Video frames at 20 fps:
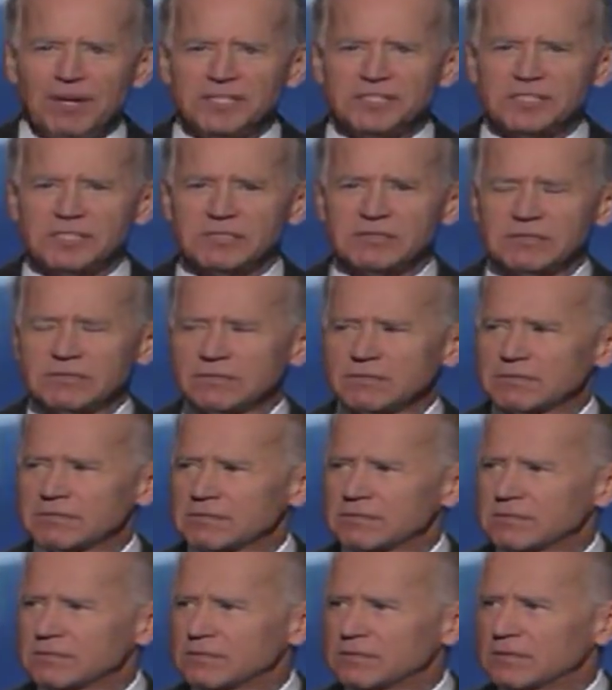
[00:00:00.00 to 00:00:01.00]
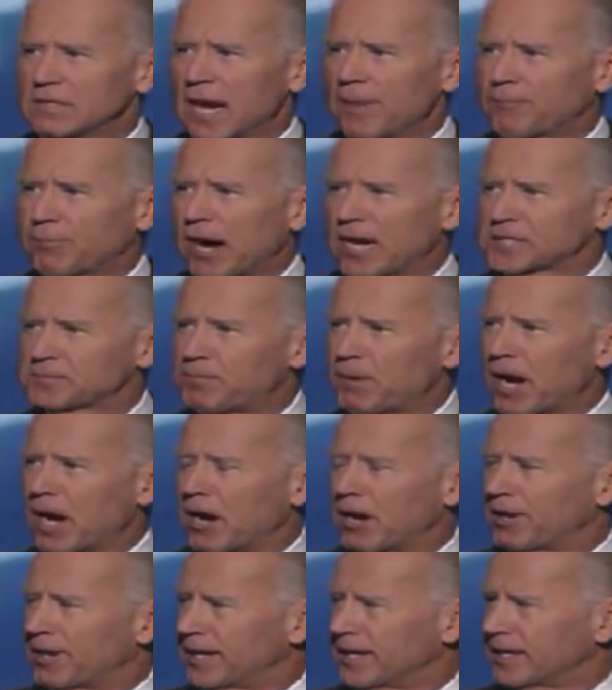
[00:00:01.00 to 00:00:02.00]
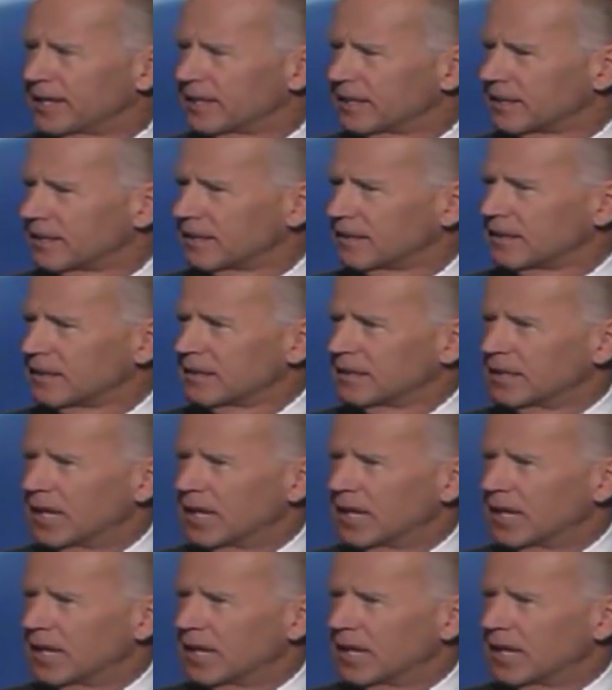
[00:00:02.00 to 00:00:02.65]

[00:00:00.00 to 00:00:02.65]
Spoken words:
Are you gonna listen to this bullshit? Come on, people.